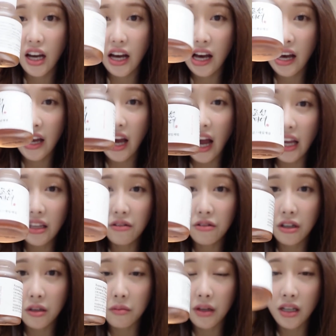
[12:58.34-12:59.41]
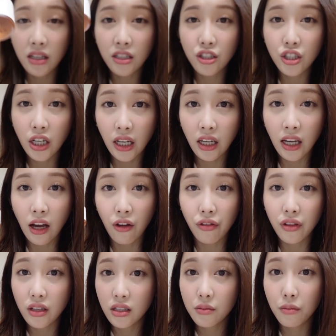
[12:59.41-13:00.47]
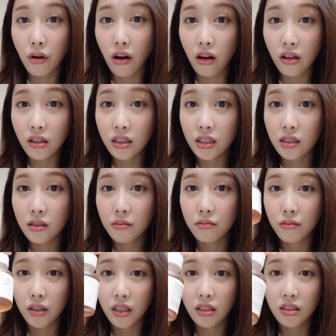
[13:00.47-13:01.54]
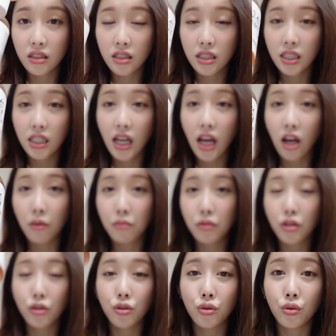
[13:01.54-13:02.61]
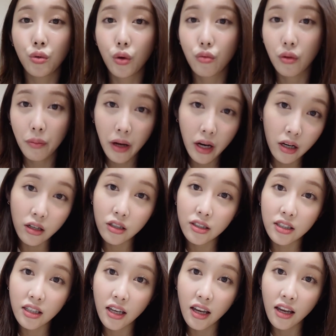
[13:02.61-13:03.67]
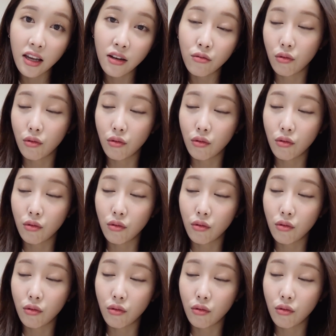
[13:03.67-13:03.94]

I highly recommend checking out this product because it's gonna help you repair your skin,